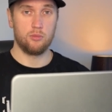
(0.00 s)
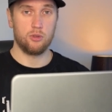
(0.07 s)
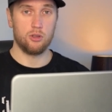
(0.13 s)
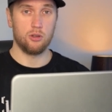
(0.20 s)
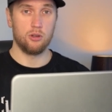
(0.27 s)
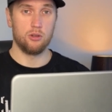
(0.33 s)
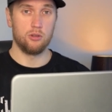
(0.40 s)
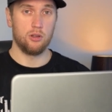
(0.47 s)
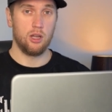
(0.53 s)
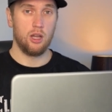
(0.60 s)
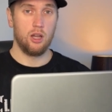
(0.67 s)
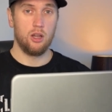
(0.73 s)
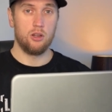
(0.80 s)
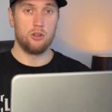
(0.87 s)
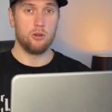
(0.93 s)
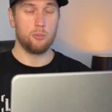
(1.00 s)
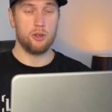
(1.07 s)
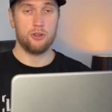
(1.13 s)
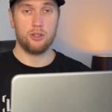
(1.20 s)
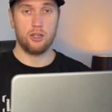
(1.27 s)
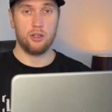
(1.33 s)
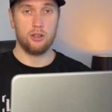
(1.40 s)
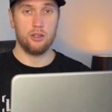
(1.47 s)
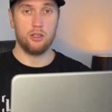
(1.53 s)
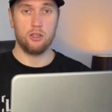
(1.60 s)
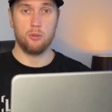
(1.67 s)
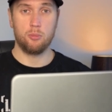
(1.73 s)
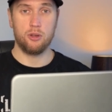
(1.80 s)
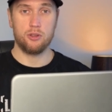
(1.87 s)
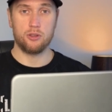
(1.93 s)
So you're missing a thing in
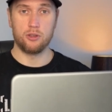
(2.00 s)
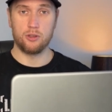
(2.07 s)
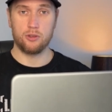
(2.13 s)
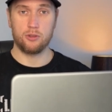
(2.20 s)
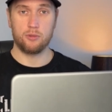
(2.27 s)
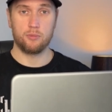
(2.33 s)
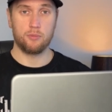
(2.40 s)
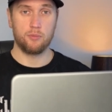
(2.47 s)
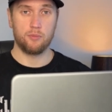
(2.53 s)
your business